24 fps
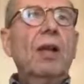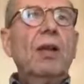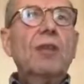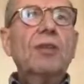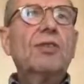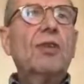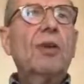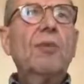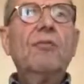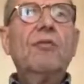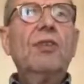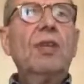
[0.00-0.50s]

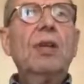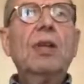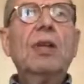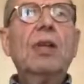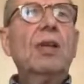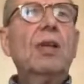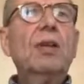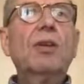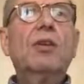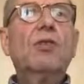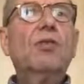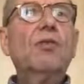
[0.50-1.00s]

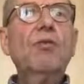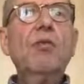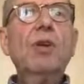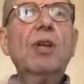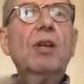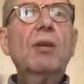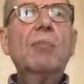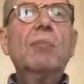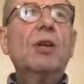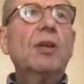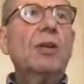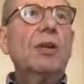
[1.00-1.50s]
something
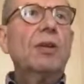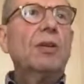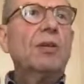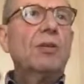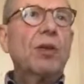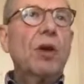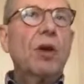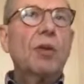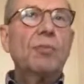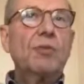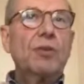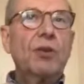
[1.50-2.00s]
incredible in
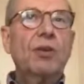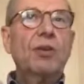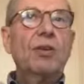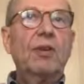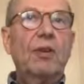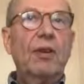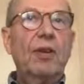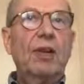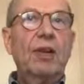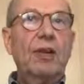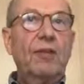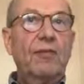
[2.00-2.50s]
terms of
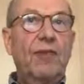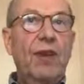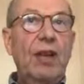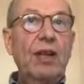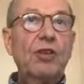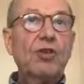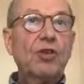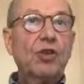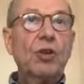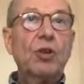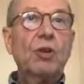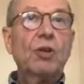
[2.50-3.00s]

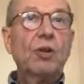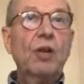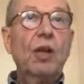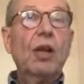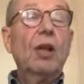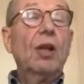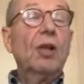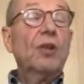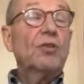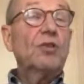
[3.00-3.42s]
invention,